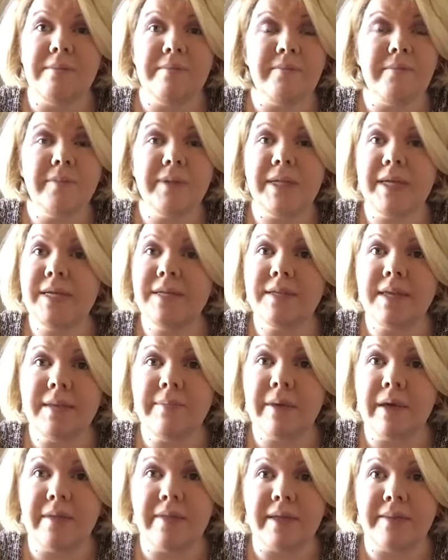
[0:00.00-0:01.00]
Please
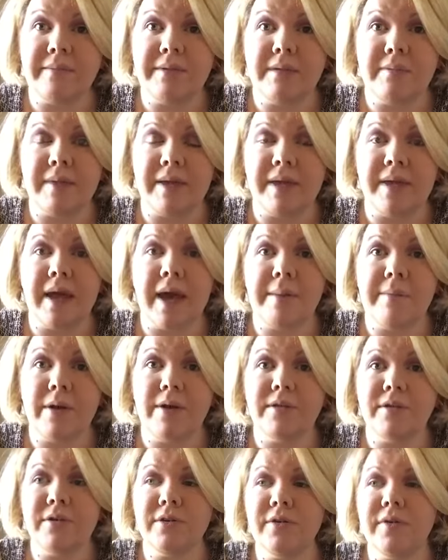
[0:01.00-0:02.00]
email them to me. I'm
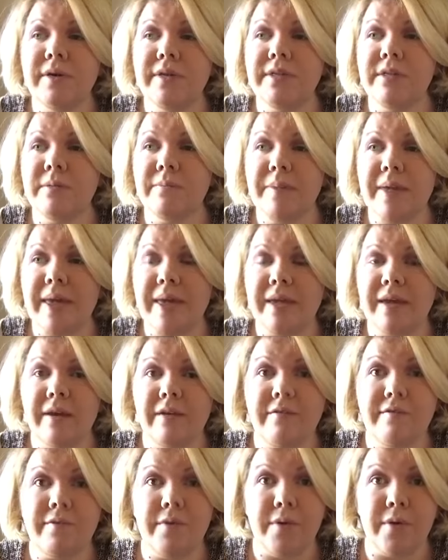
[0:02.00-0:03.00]
also going to make
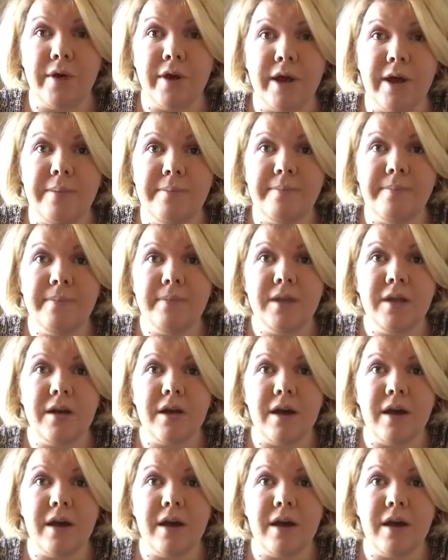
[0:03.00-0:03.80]
a forum